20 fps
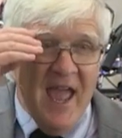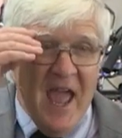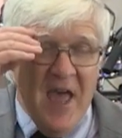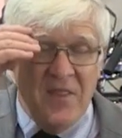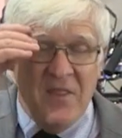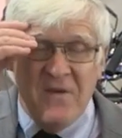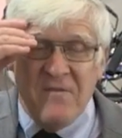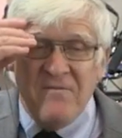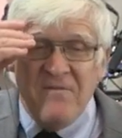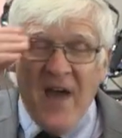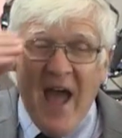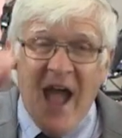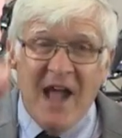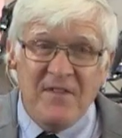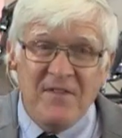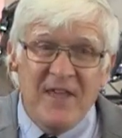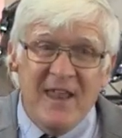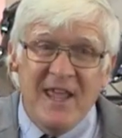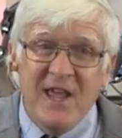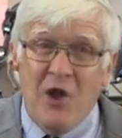And the
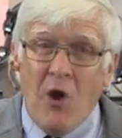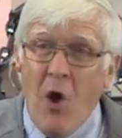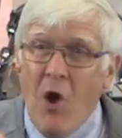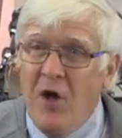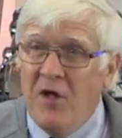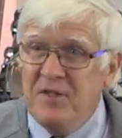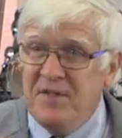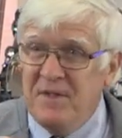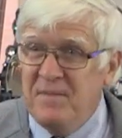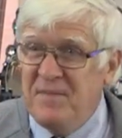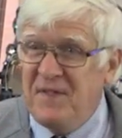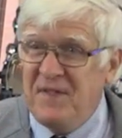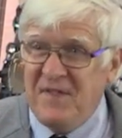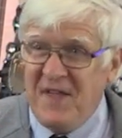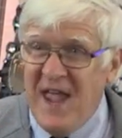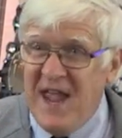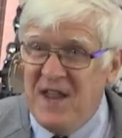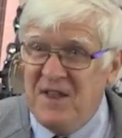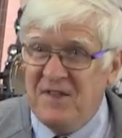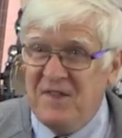fact that he calls them
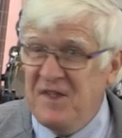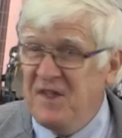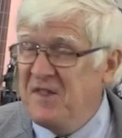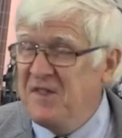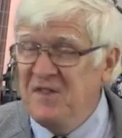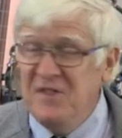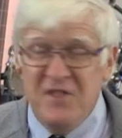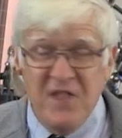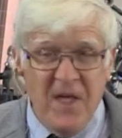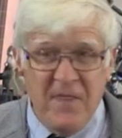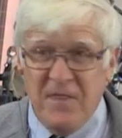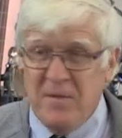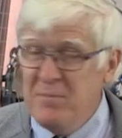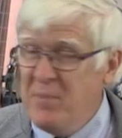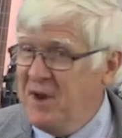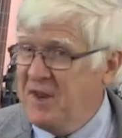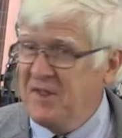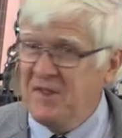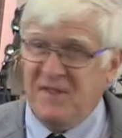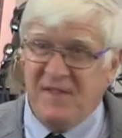saints is nothing
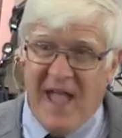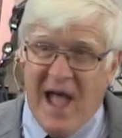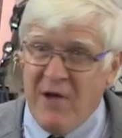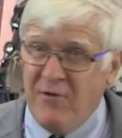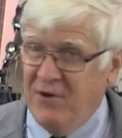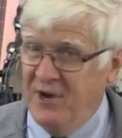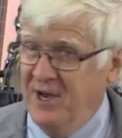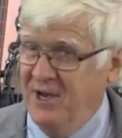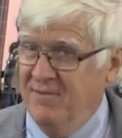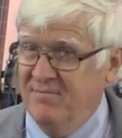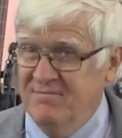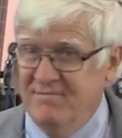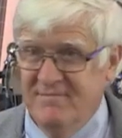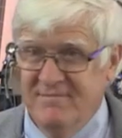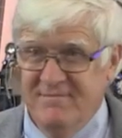but astounding.